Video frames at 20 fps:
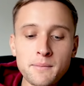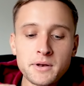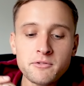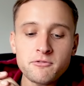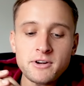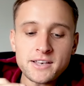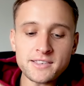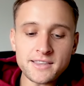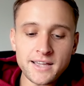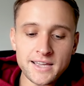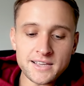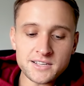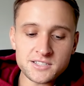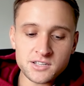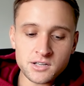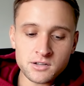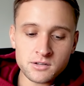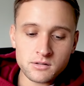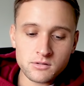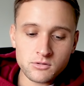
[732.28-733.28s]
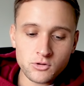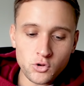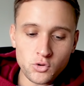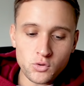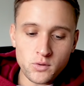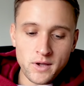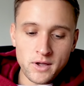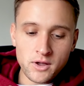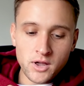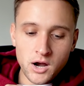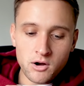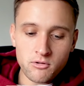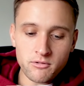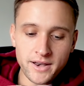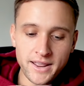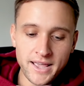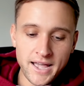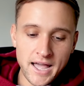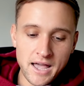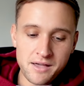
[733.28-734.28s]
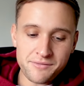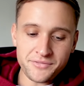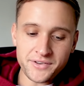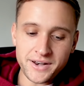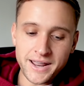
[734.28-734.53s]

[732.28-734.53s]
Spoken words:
many red days do you currently have